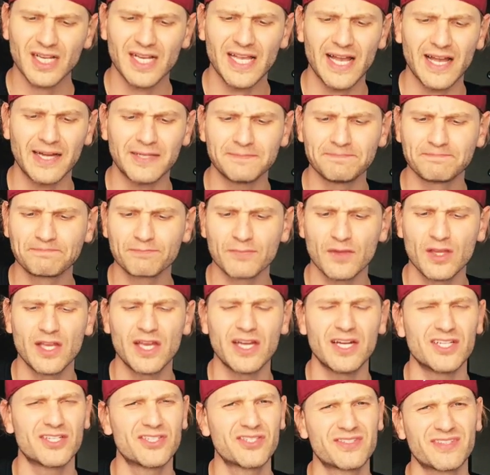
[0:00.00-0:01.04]
Yeah, you
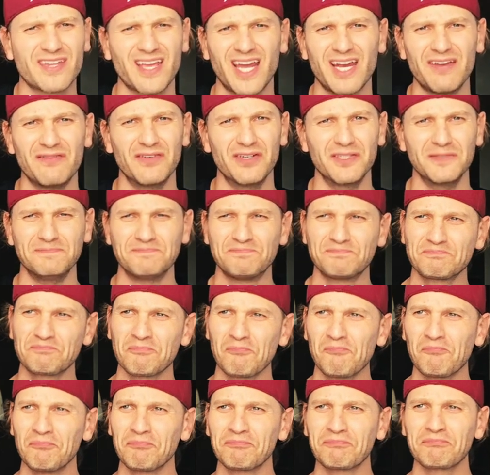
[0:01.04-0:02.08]
get a kind of a
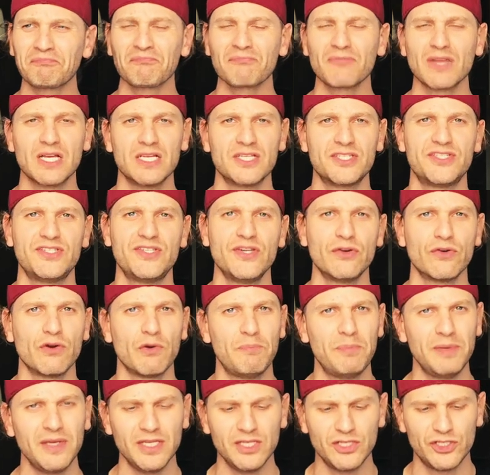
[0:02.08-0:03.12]

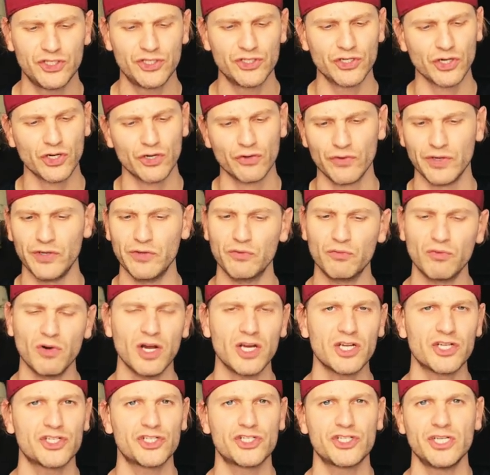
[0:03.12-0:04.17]
syrupy, sugary
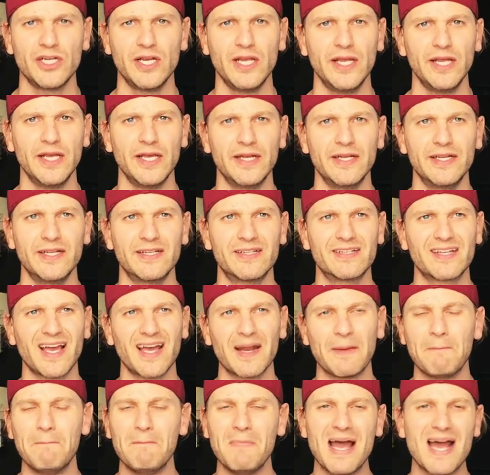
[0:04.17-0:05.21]
rush, and it
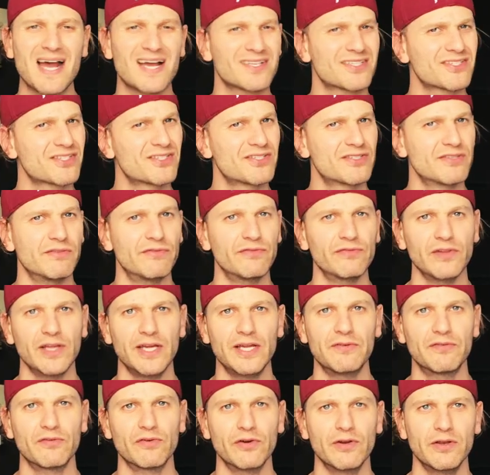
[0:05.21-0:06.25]
kind of masks the
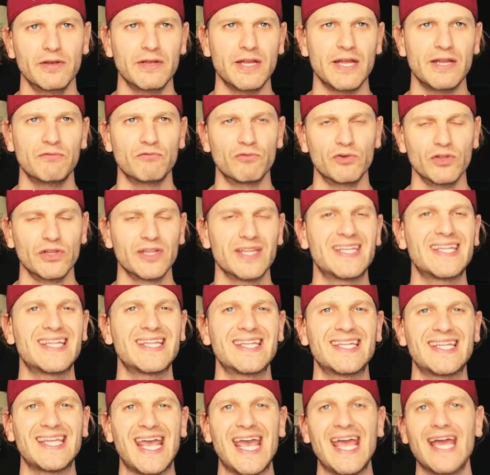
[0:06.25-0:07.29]
flavor and, and really
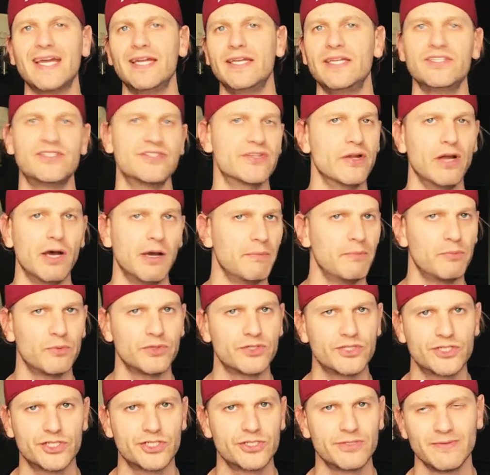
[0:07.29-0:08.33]
candies it up,
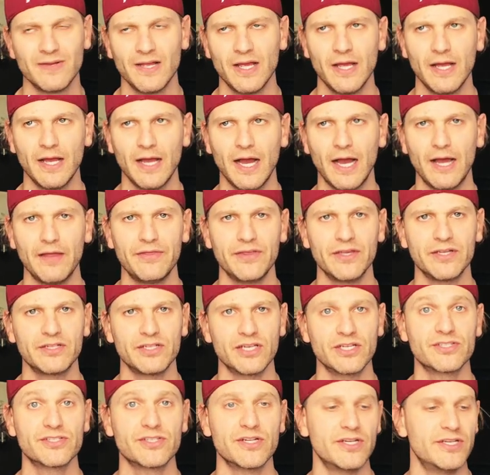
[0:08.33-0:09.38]
which I think
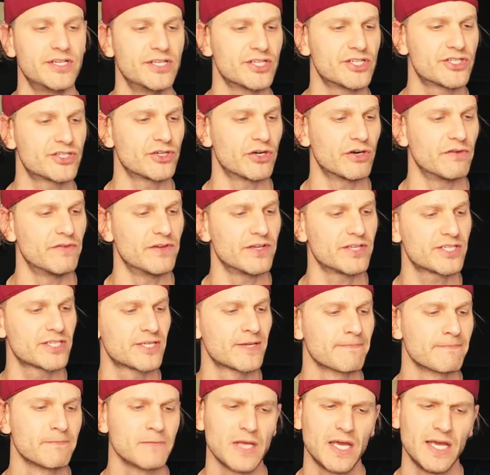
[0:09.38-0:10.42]
does it a disservice.
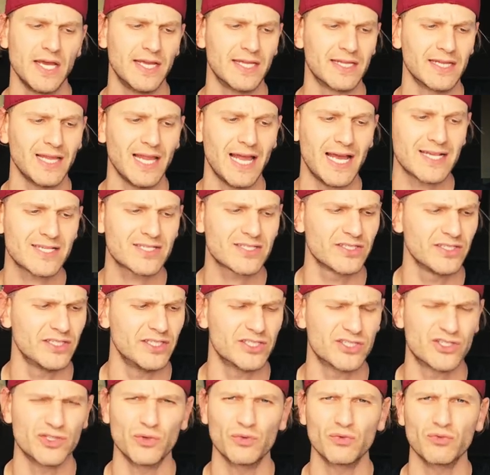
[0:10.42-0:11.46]
And lastly
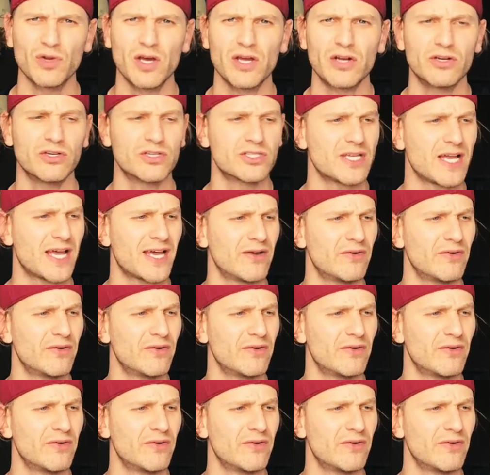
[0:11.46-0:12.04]
is the Rutter's.